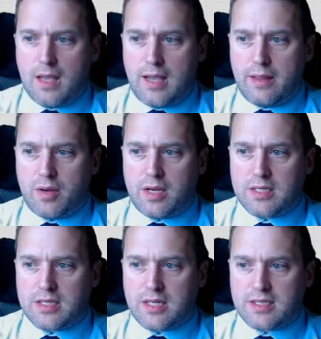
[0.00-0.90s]
and then we can
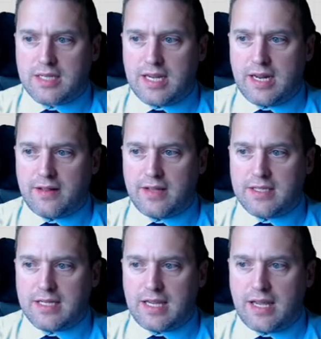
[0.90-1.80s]
start to connect
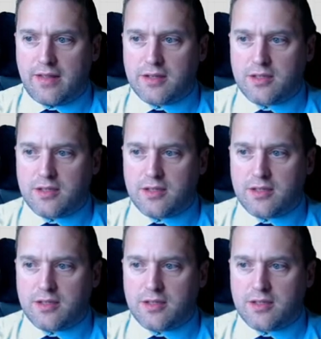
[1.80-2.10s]
these together.